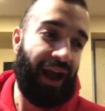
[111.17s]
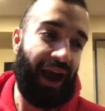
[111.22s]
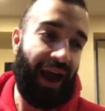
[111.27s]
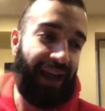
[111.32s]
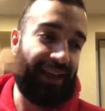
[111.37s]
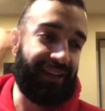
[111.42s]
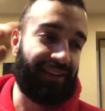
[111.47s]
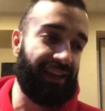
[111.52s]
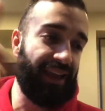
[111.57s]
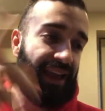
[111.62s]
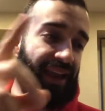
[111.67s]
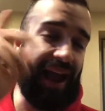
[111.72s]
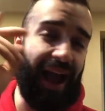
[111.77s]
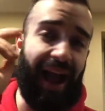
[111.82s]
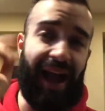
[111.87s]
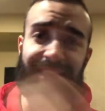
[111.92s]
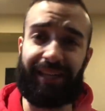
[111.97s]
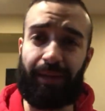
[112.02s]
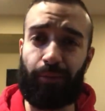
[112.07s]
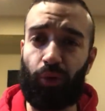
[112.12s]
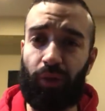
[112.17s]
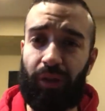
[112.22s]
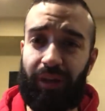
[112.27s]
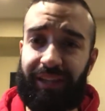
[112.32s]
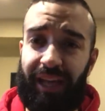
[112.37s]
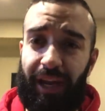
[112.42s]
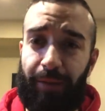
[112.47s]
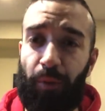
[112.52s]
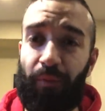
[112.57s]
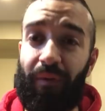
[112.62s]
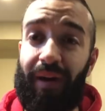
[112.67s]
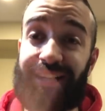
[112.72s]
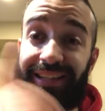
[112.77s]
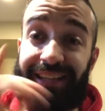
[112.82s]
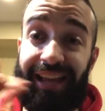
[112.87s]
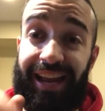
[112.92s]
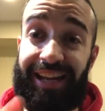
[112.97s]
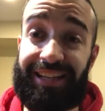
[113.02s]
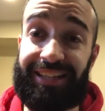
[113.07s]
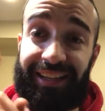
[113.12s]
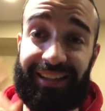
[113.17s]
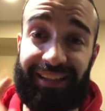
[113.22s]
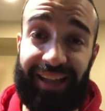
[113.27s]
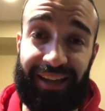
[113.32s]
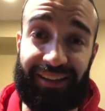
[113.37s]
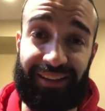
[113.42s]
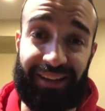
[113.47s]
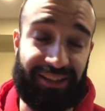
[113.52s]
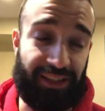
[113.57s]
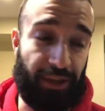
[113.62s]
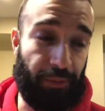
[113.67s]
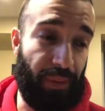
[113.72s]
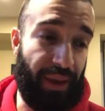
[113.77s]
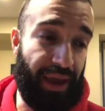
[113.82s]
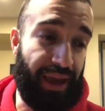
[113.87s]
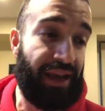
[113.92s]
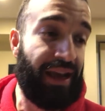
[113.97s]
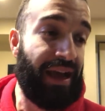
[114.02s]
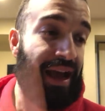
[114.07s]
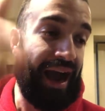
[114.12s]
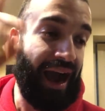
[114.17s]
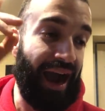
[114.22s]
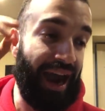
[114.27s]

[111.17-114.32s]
I did, as I'm doing the deck profile, I changed the deck list a bit.